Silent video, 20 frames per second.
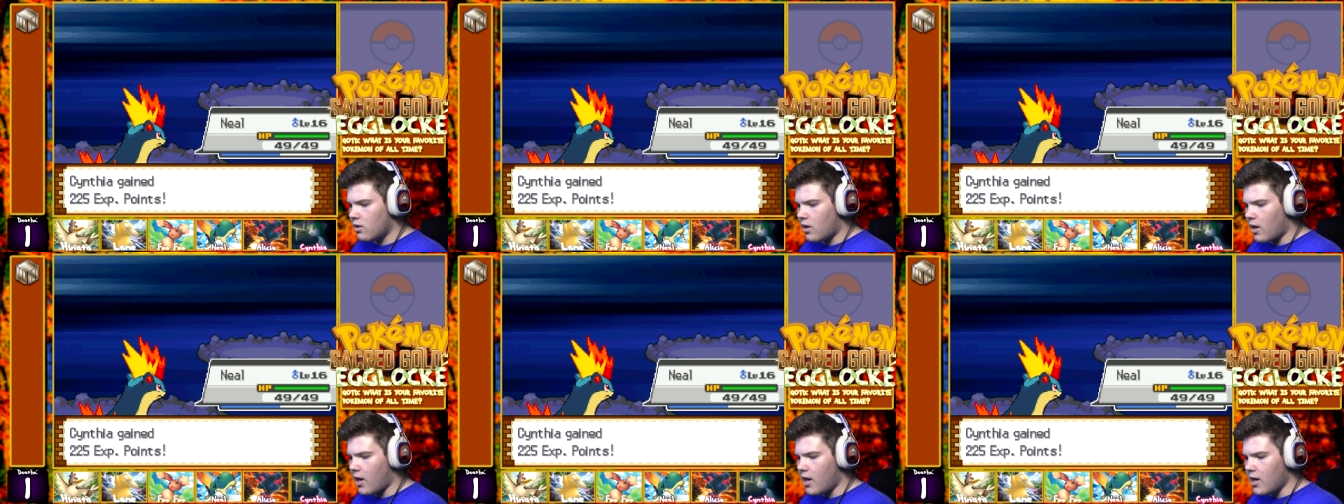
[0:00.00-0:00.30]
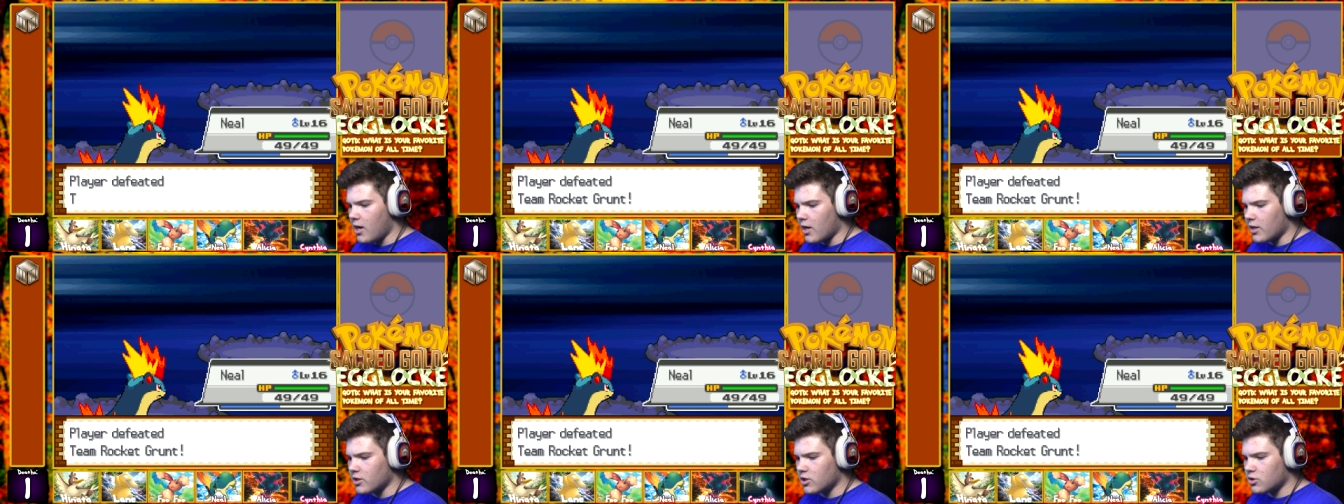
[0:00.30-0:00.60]

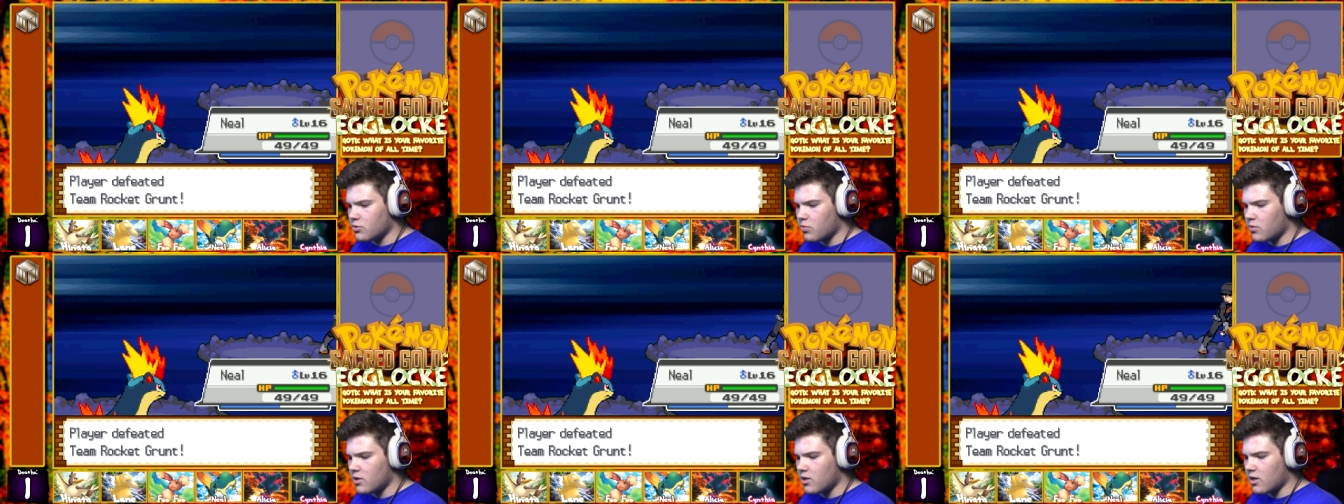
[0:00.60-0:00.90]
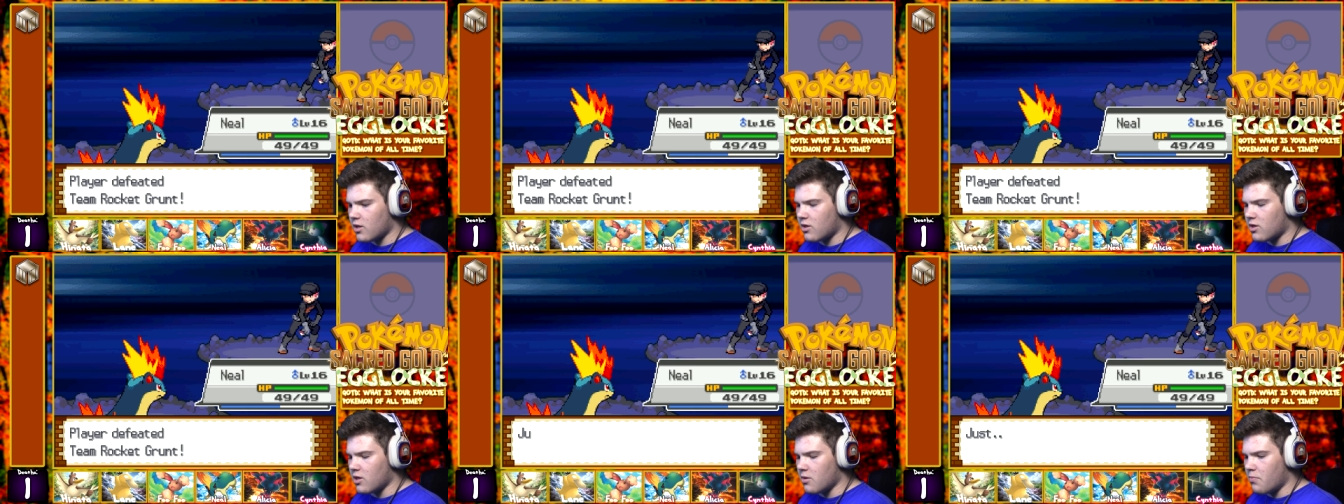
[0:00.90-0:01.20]
Hey, I just
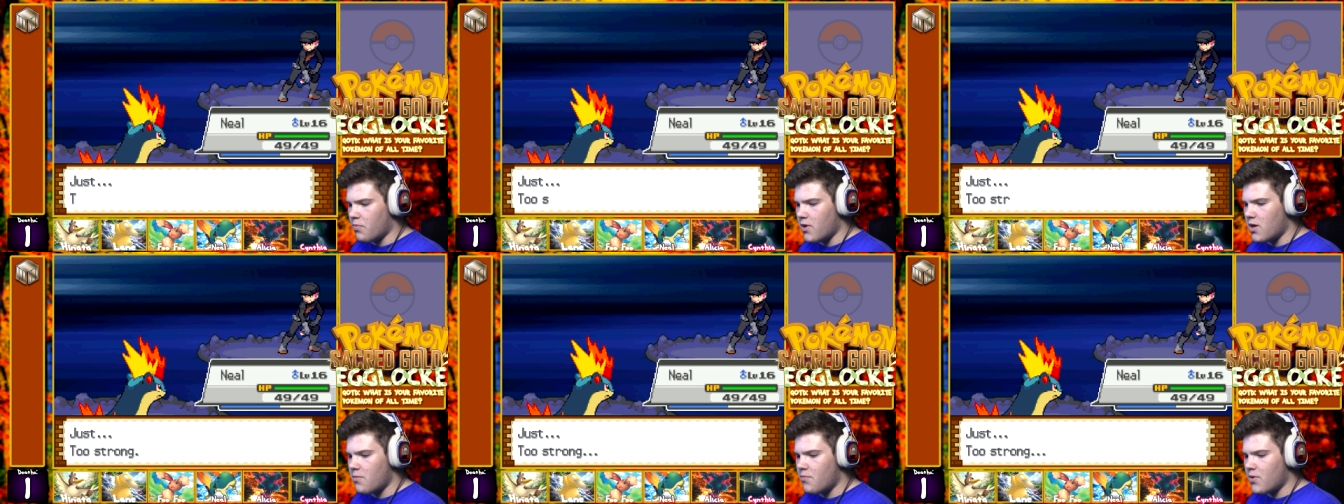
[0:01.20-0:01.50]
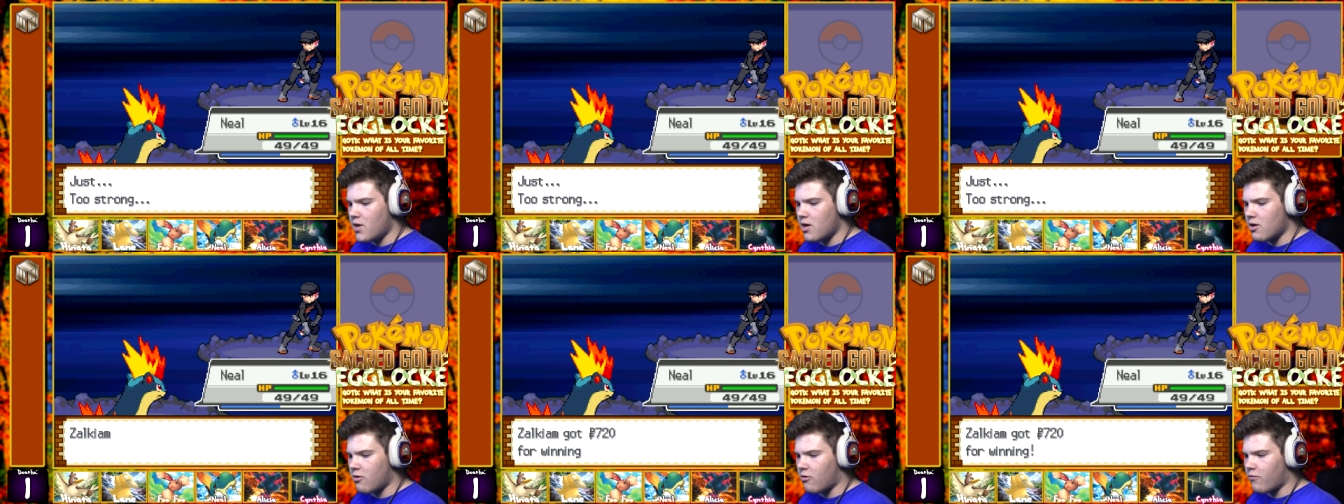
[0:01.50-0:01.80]
realized the
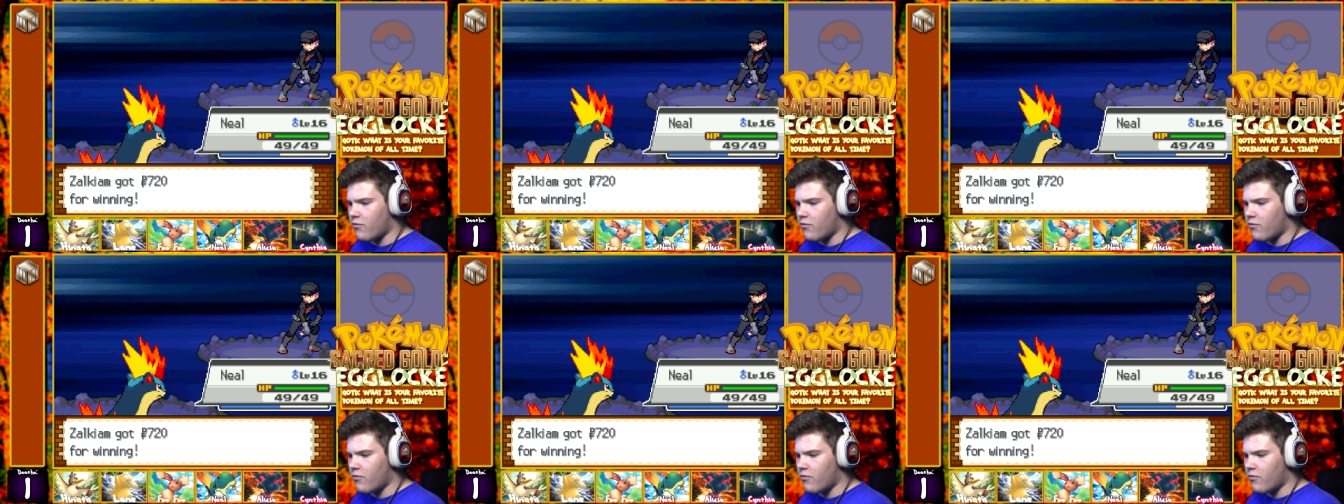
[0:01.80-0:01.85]
PP is